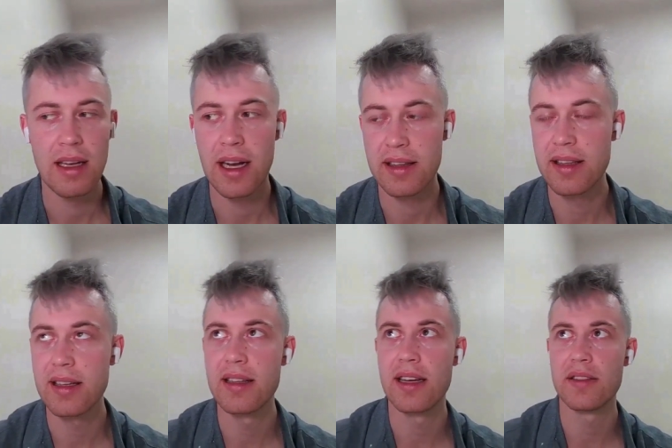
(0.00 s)
I
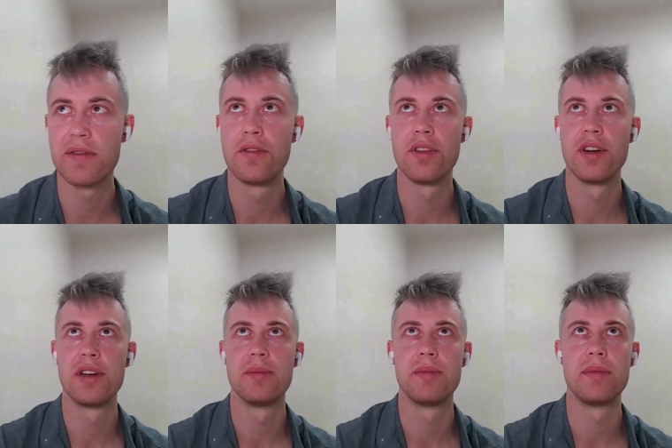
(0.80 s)
think that
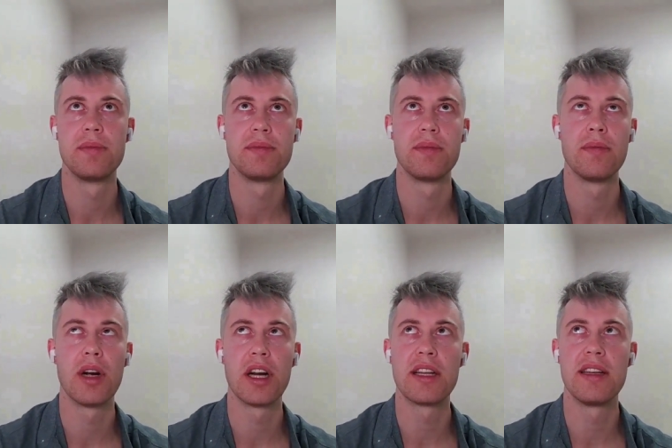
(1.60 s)
for
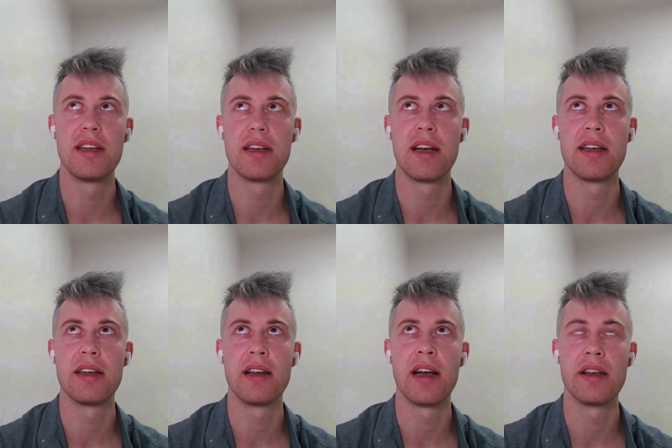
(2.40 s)
marketing,
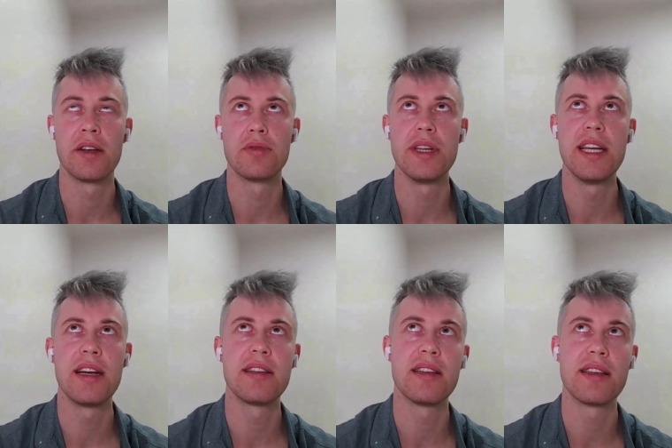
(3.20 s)
I agree.
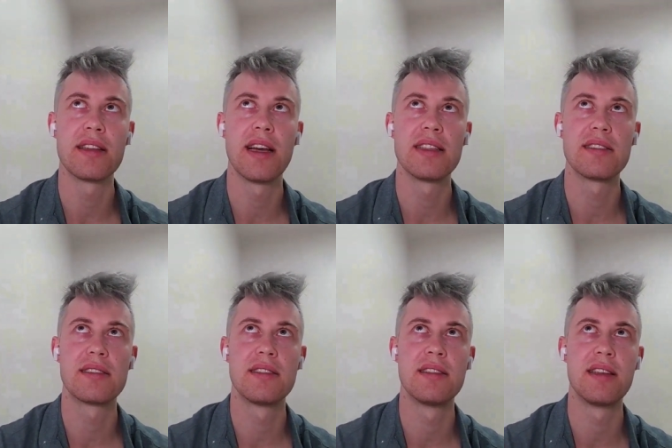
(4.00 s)
I think that
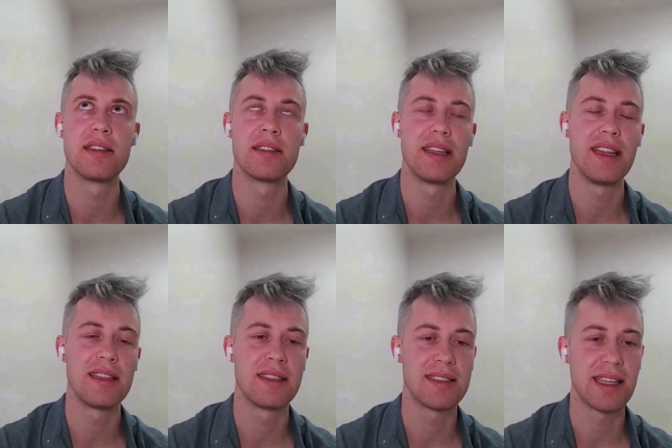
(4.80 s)
the
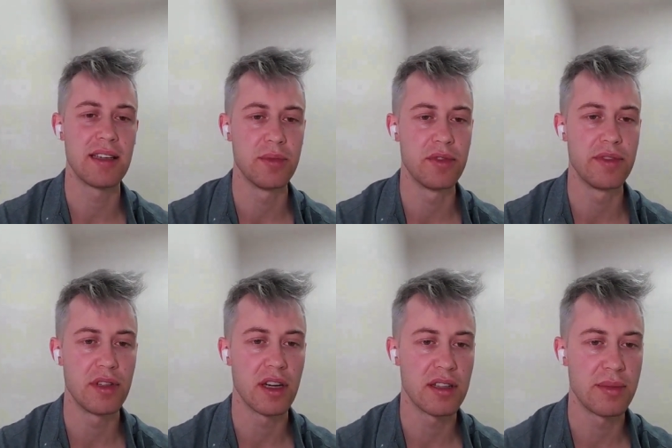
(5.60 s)
second move you
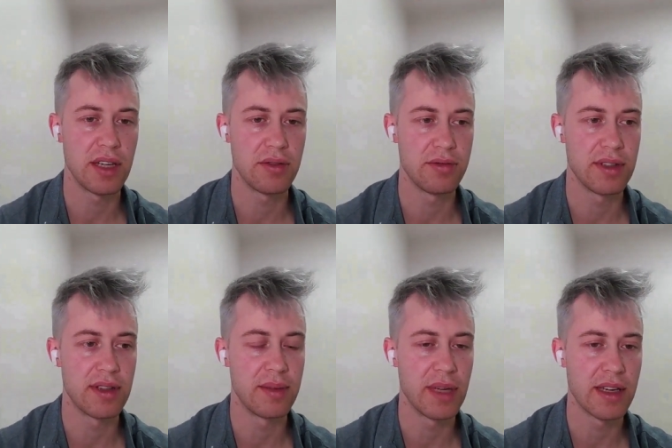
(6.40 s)
talked about with
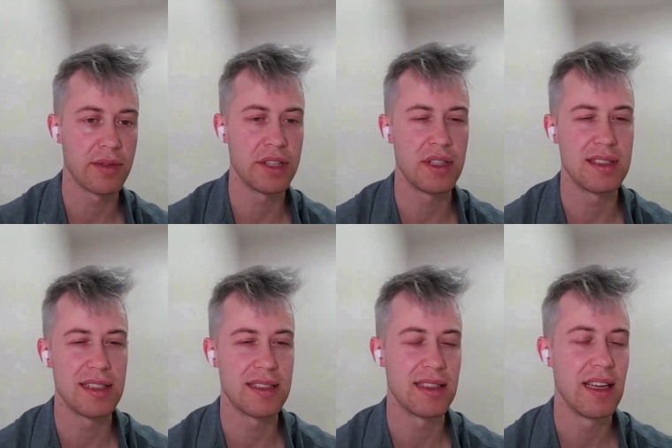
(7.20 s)
the migrations
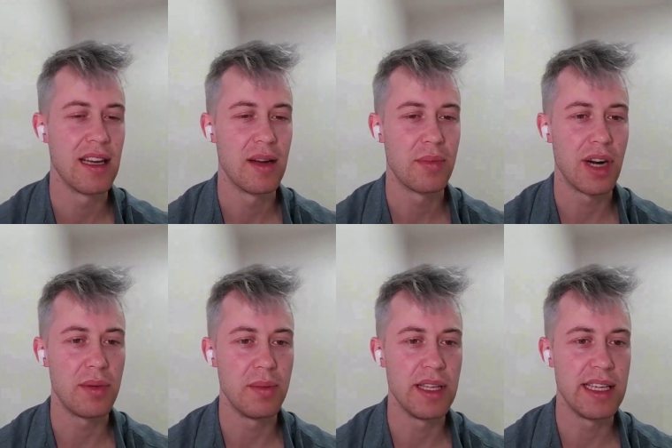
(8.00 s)
is
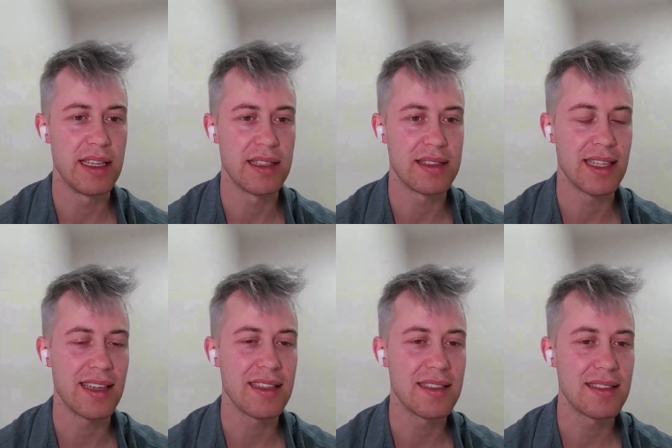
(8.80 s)
probably a
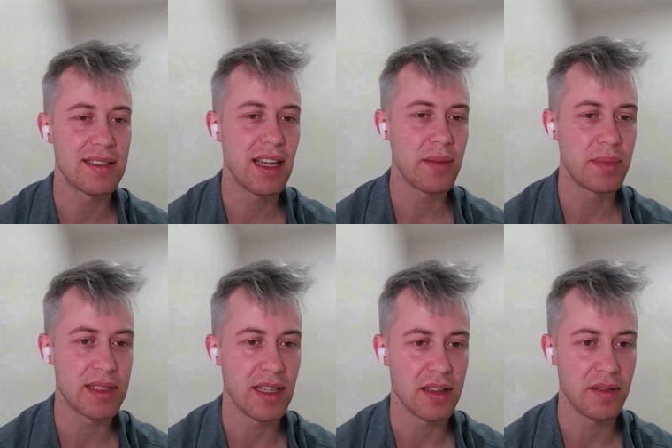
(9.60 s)
second step.
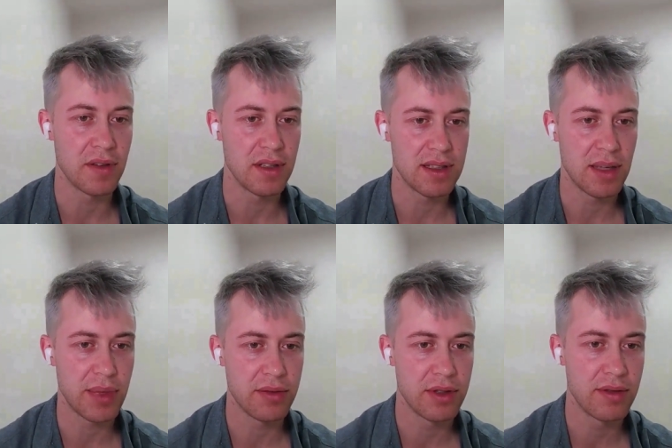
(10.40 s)
It's not the first step
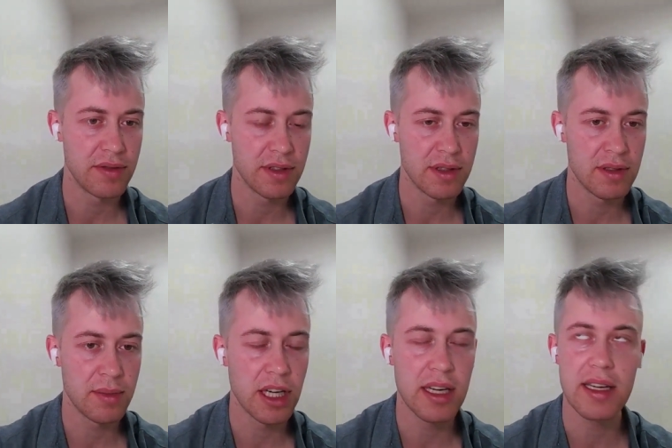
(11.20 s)
I would do for the
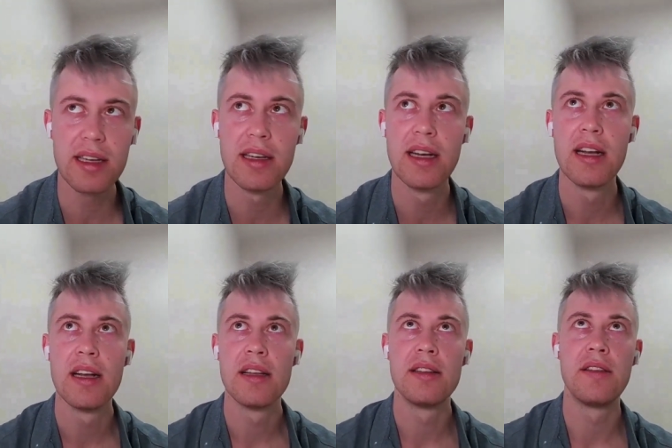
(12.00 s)
marketing.
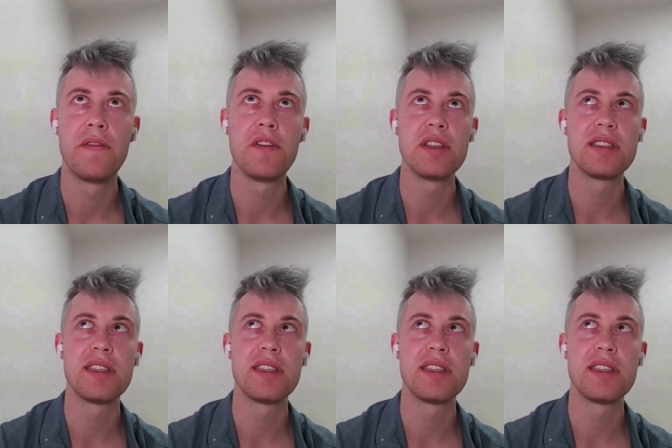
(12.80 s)
The first